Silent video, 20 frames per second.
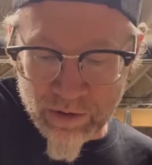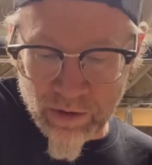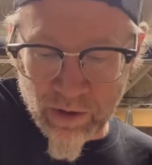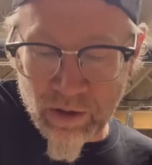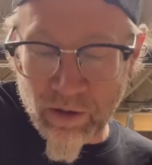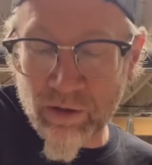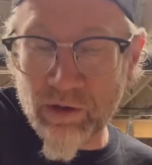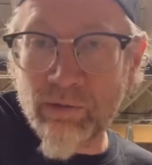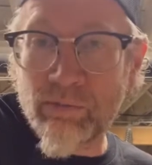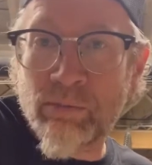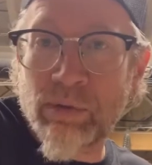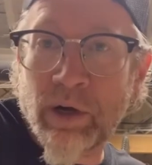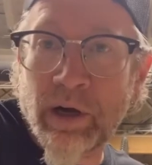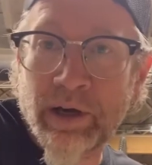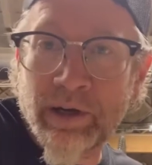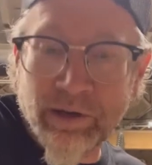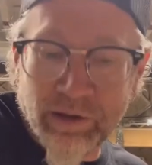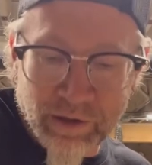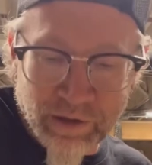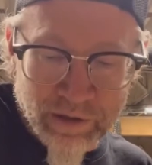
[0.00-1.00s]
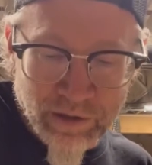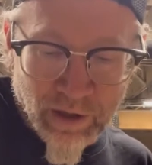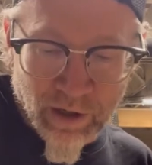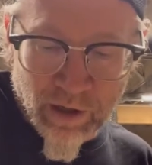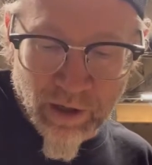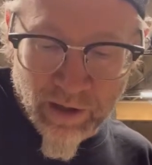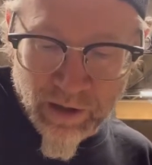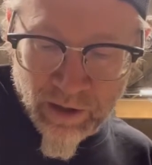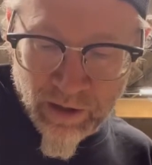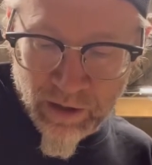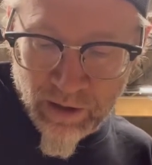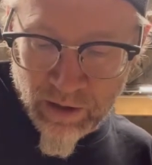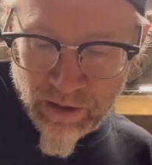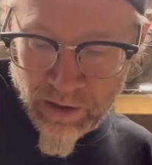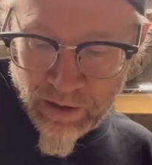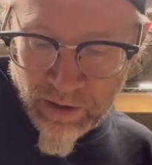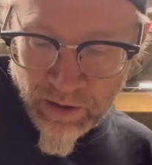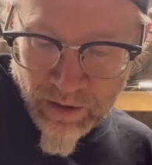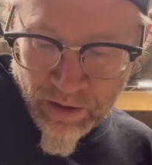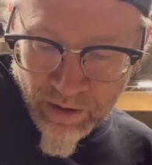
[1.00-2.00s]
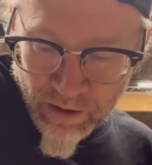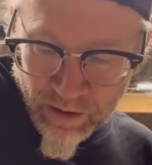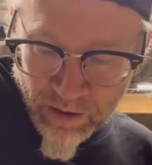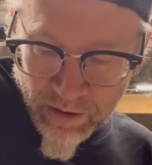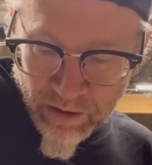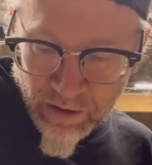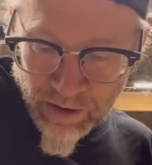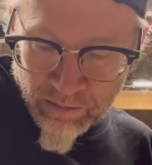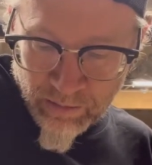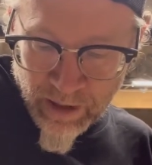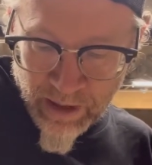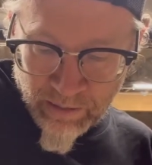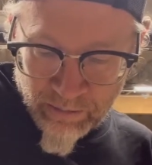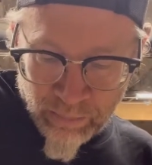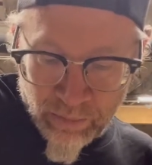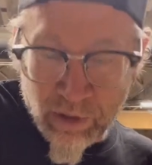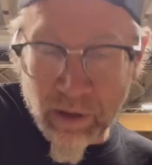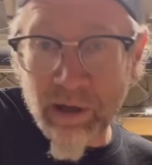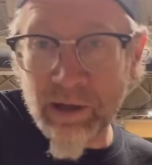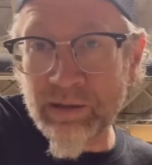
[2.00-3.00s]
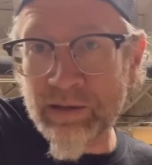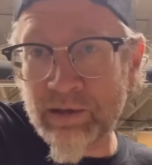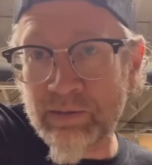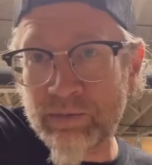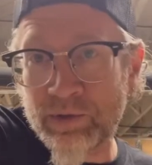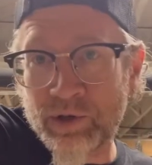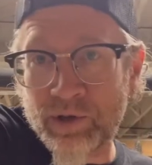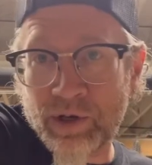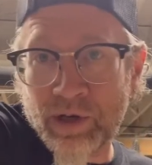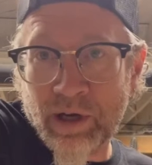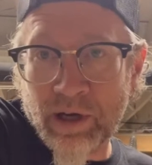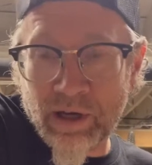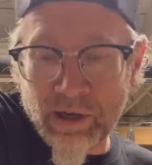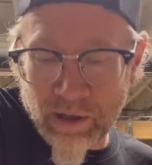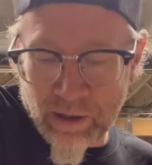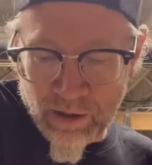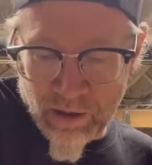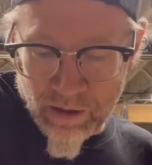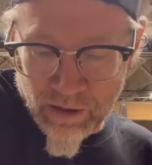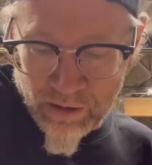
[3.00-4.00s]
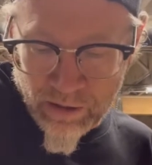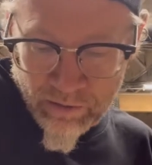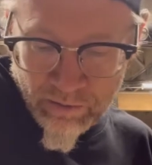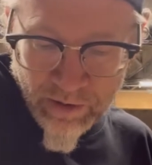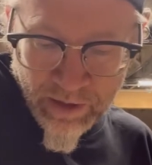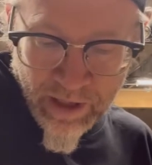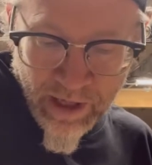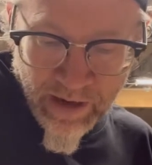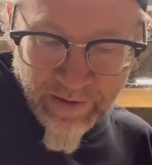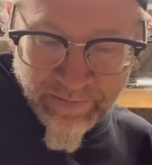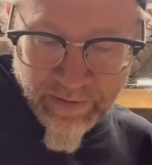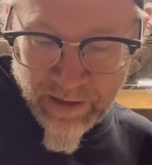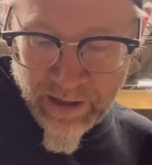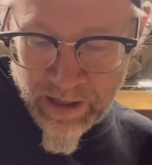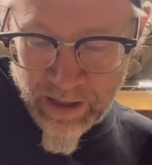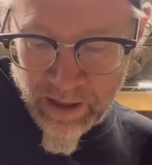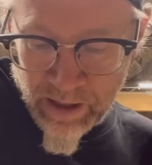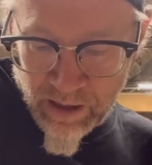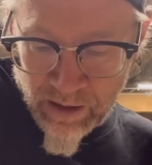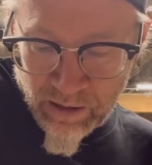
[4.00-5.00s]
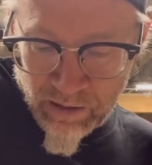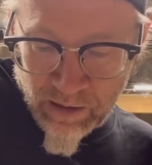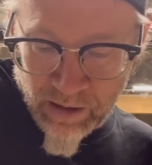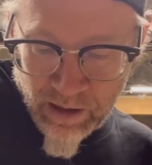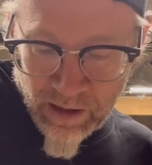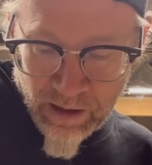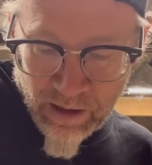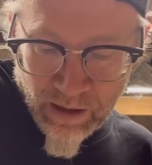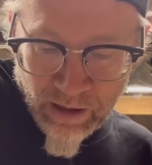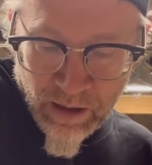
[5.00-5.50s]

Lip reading: You'd brine your turkey, you might brine some chicken or whatever, that kind of thing.